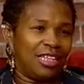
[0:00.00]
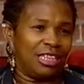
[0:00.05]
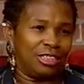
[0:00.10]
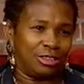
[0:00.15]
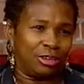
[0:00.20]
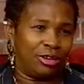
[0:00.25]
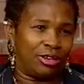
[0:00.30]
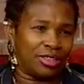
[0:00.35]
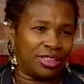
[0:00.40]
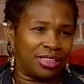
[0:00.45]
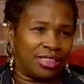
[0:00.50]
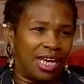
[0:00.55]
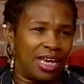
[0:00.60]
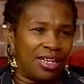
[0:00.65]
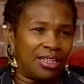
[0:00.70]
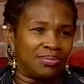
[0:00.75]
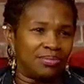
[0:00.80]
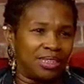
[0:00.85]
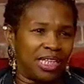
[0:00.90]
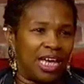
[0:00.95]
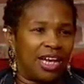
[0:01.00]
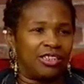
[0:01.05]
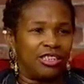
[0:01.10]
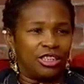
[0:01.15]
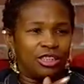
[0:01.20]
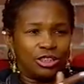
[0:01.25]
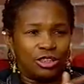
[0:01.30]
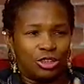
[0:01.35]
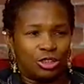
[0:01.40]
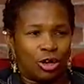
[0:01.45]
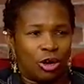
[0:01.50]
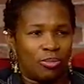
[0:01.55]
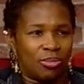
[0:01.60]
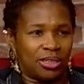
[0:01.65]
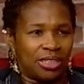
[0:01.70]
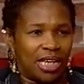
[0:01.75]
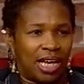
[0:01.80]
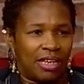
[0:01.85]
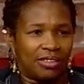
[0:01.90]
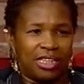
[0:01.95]
They turned Salem Town into
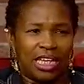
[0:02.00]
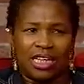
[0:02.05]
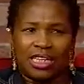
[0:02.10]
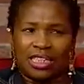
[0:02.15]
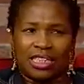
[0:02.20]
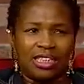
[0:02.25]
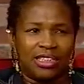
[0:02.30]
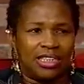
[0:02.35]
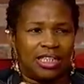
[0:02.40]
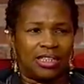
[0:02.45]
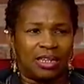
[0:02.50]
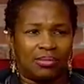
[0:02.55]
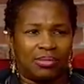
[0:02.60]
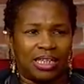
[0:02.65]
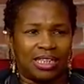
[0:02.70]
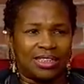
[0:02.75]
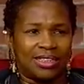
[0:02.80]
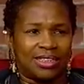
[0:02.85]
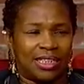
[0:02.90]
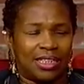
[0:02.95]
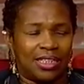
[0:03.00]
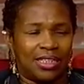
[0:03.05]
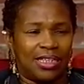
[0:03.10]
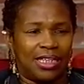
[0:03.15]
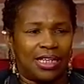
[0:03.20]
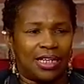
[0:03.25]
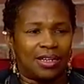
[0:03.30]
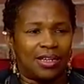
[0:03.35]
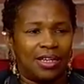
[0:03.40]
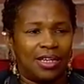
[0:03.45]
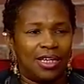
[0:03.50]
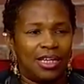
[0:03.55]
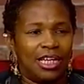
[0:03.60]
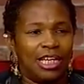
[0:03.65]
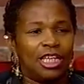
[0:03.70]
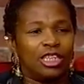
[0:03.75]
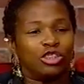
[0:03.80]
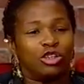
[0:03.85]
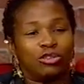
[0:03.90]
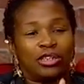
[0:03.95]
Germantown. They cleaned it up less than a year.
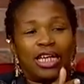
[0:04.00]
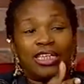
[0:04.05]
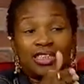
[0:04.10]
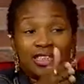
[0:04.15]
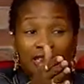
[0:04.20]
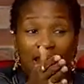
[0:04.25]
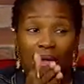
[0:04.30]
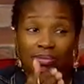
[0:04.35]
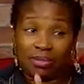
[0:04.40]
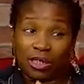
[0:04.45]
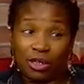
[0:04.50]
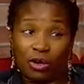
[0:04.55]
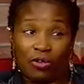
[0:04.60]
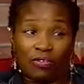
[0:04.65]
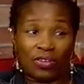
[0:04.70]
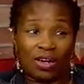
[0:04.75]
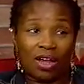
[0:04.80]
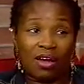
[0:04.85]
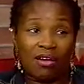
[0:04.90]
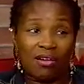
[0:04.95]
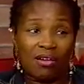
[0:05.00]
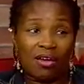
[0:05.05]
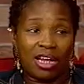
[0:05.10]
So they stopped it over there